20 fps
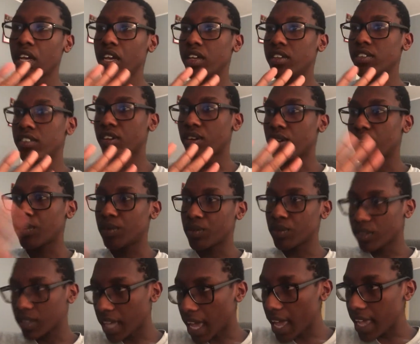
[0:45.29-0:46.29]
So
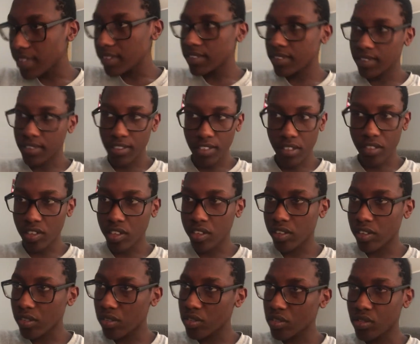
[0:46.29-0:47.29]
guys, just
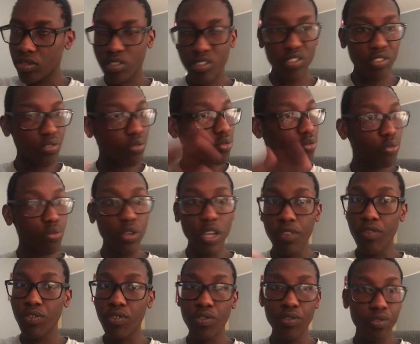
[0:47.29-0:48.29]

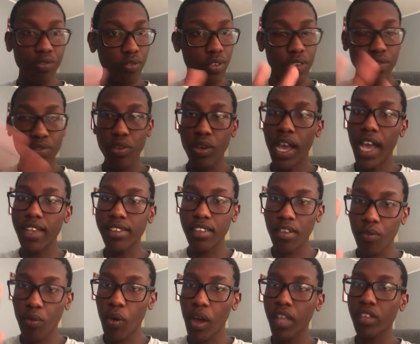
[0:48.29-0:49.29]
if you guys have
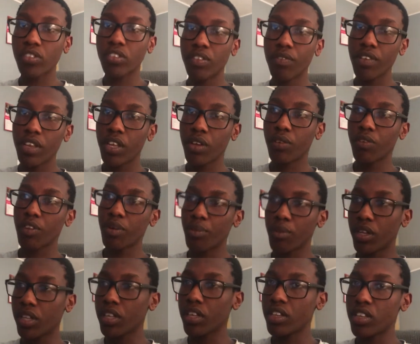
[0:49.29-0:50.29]
watched the video from
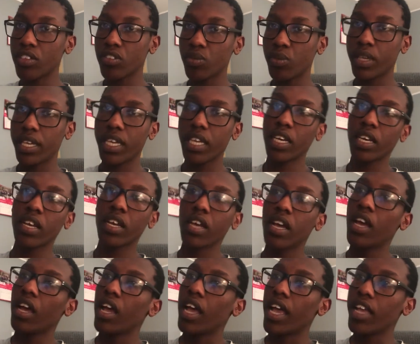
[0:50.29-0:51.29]
earlier this week,
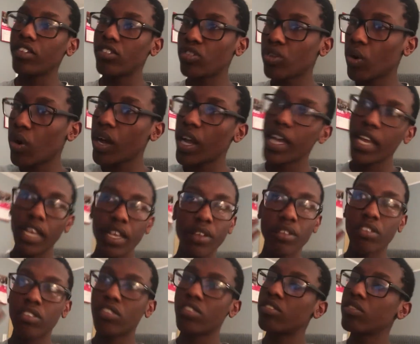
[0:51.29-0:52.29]
enjoy,
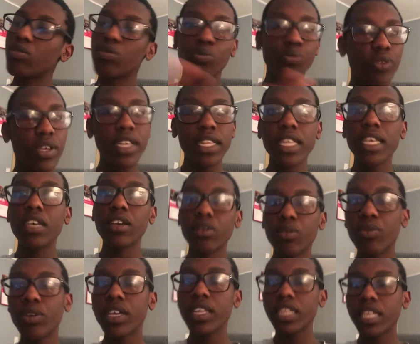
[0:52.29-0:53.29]
just really,
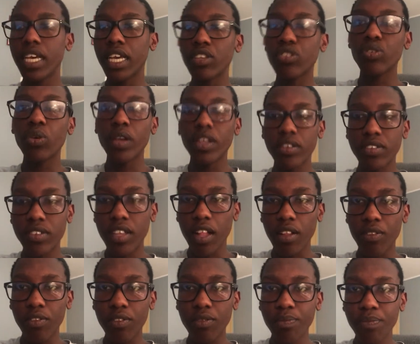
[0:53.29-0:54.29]
really enjoy
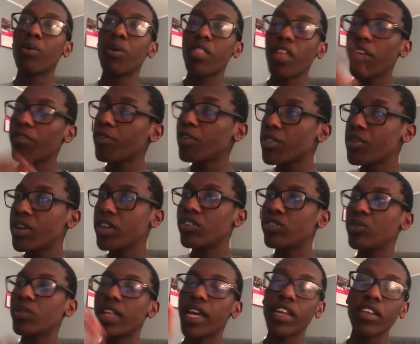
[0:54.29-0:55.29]
yourself. But without further
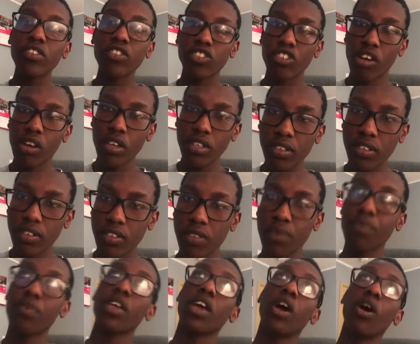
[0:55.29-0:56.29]
ado, let us start.
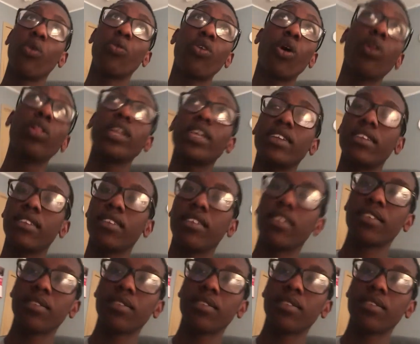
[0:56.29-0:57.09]
Roll it.